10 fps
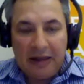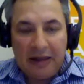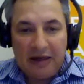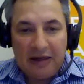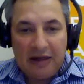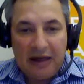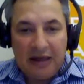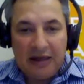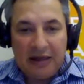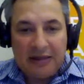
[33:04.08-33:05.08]
And at the
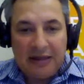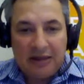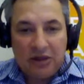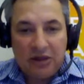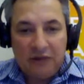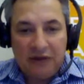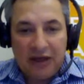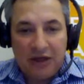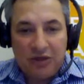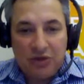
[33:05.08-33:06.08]
end of the day, it sends
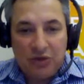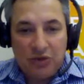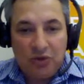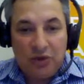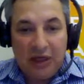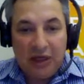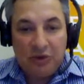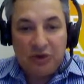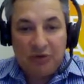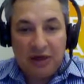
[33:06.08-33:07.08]
a notification
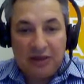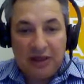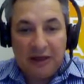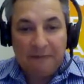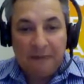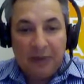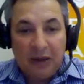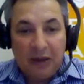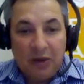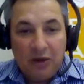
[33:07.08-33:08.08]
to the administrator
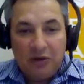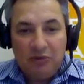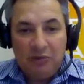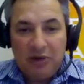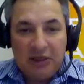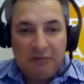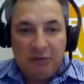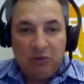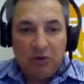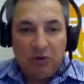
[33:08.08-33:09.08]
saying, because
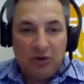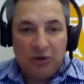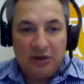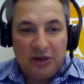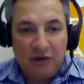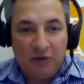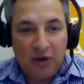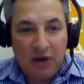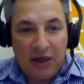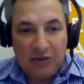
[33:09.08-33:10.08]
remember, these people could be doing
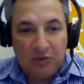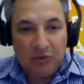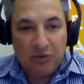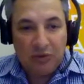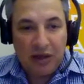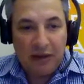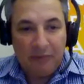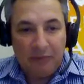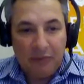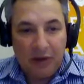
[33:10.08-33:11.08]
this overnight
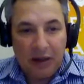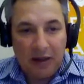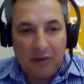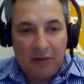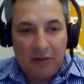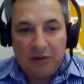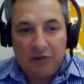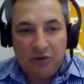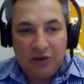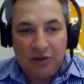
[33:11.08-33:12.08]
or
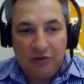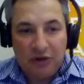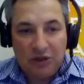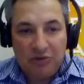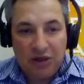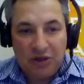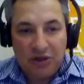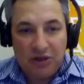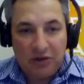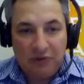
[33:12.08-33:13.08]
because you're doing
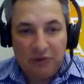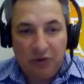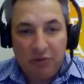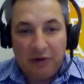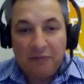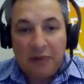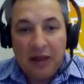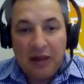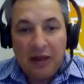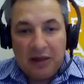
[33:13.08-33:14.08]
self-registration and
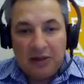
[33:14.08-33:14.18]
self-enrollment.